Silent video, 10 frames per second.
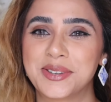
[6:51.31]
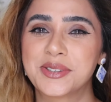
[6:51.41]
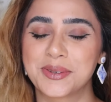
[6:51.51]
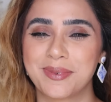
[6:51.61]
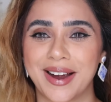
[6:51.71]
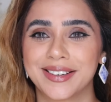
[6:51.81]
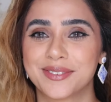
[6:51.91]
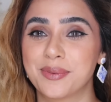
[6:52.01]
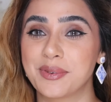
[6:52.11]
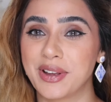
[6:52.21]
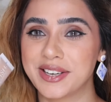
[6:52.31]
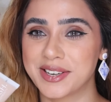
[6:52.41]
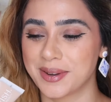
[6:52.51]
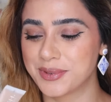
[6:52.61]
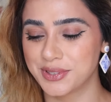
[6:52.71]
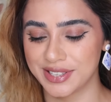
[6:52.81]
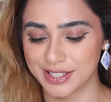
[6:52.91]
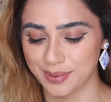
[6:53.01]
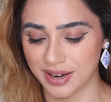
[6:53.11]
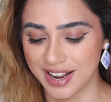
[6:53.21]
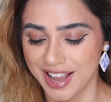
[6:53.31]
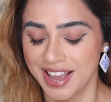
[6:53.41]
do mine when it comes to this one.